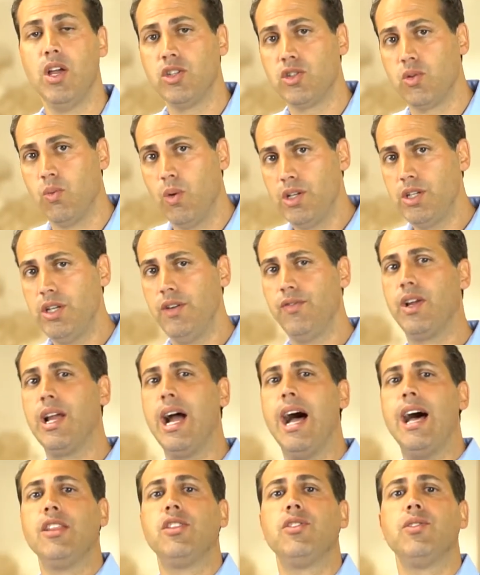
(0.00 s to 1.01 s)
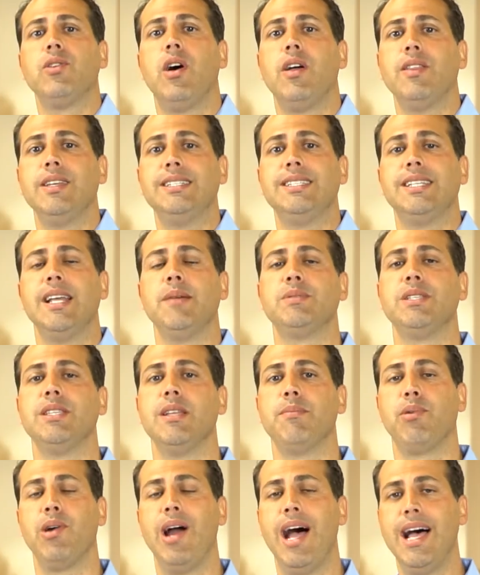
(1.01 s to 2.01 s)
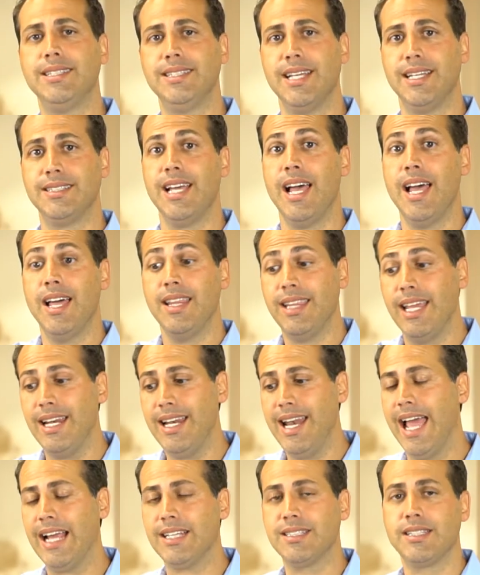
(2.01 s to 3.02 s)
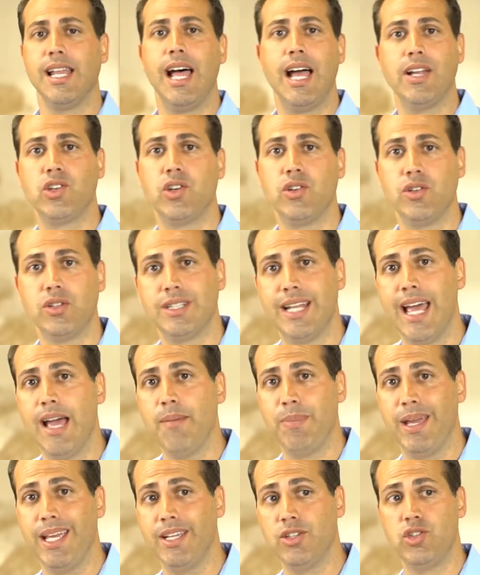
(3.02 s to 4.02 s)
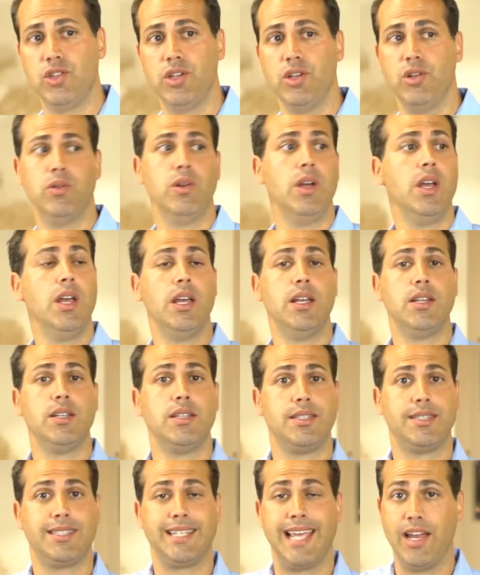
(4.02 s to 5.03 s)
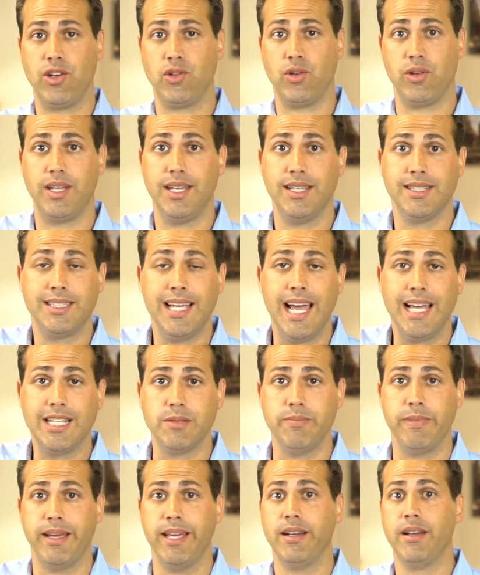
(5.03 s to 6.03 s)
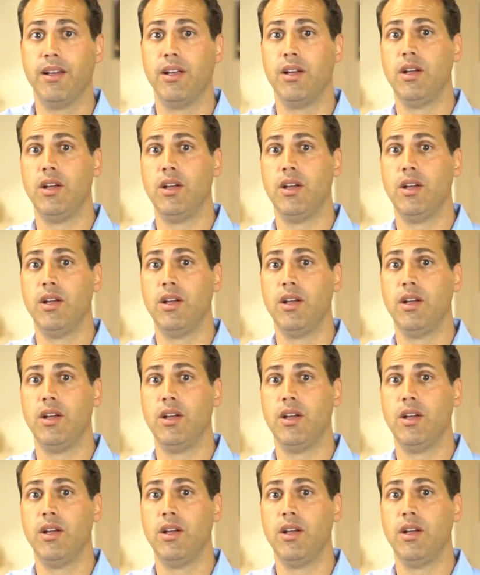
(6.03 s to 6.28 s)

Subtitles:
So once you've gone through all these steps in the process, the next logical step is to schedule the assessment.